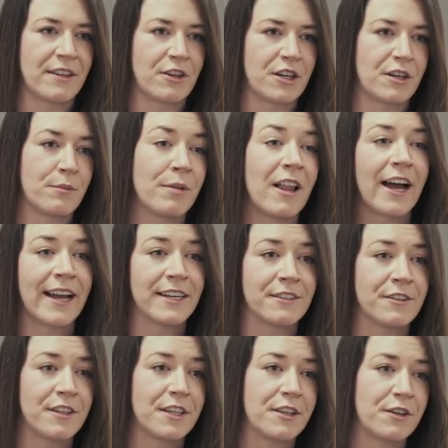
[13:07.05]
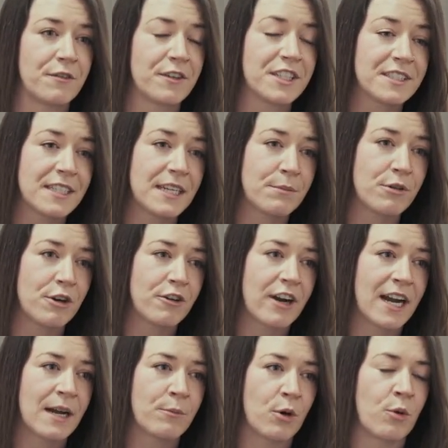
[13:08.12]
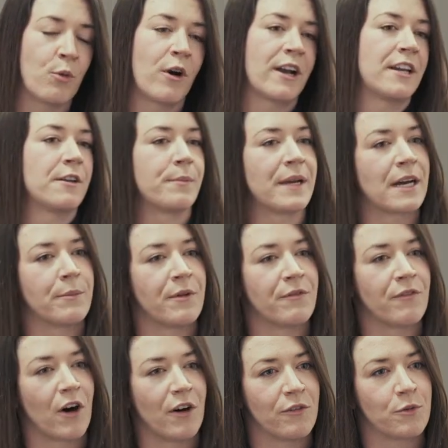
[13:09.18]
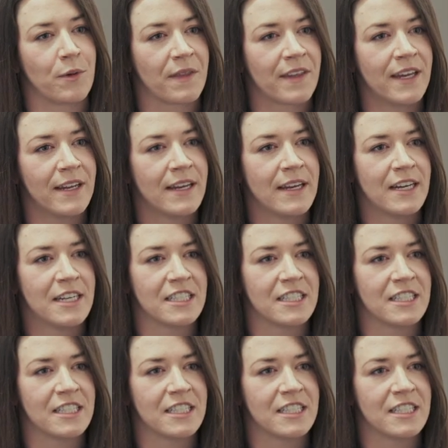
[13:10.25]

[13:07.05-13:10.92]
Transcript: either applying to the university program or wanting to become involved with it,